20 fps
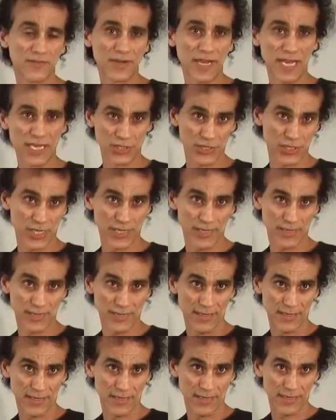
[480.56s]
of nature,
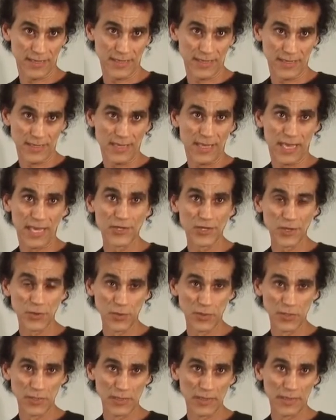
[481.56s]
and
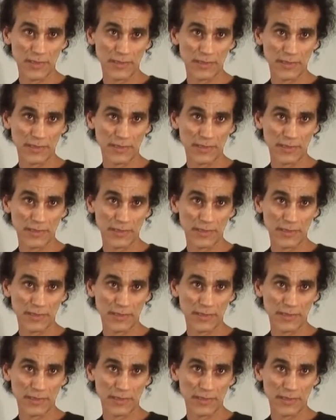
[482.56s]
you will